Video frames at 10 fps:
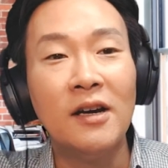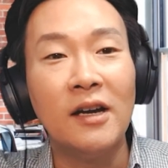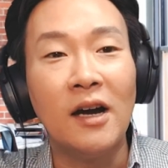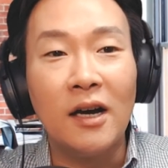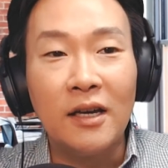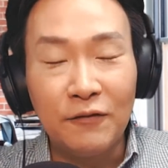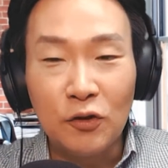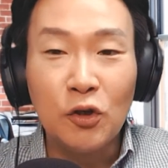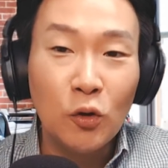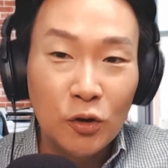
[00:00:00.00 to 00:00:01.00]
If
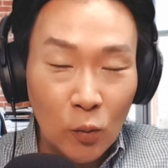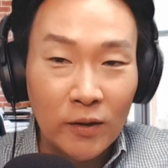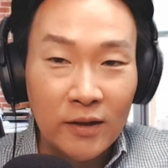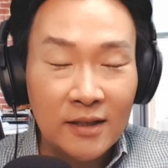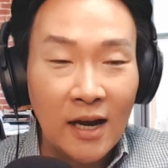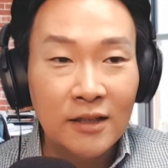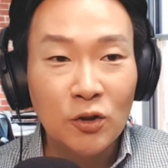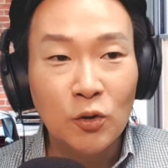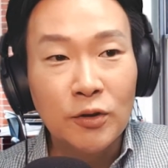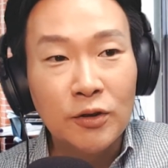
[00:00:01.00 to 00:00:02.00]
you go to one of these high
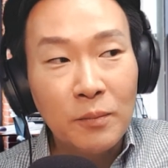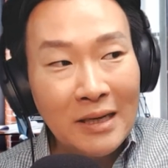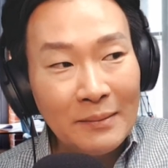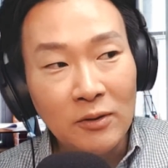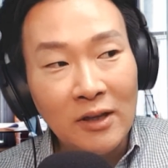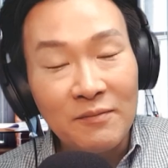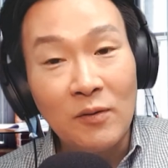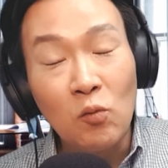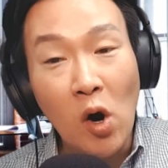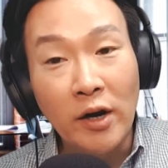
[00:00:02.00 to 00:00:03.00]
schools. So people have
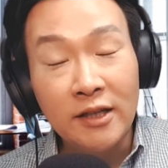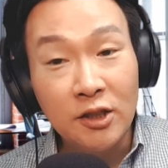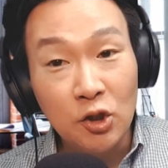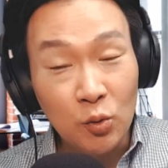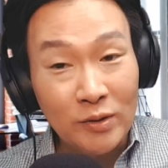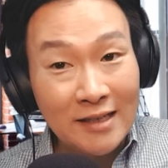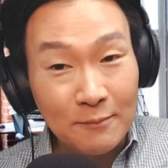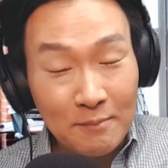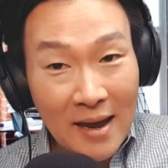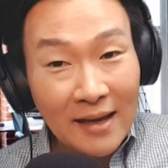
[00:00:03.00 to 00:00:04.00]
been wanting to
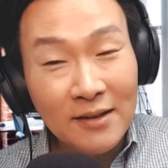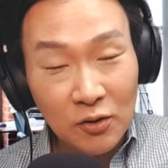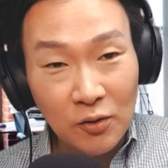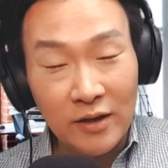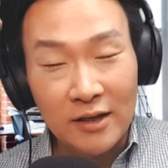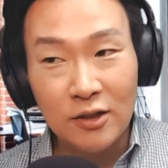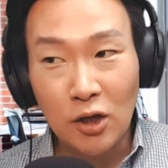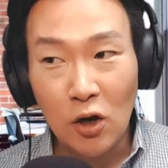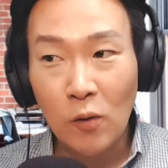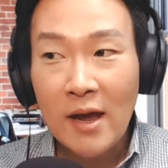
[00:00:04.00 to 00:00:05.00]
dismantle this.
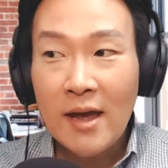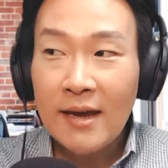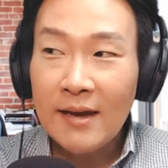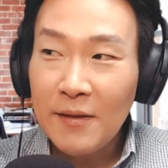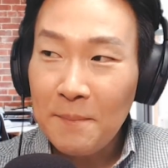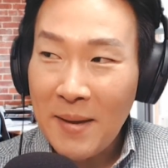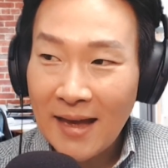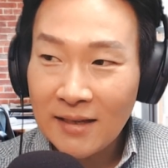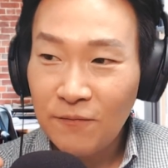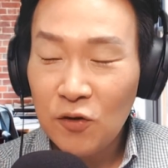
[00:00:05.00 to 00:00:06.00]
So in the
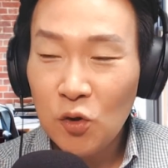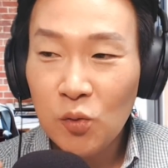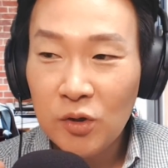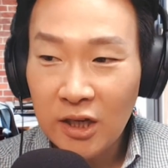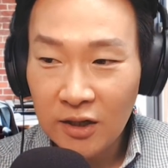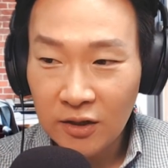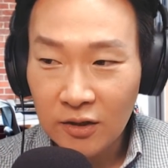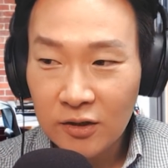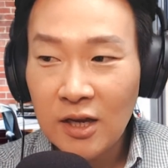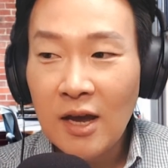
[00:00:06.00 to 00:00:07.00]
past few years,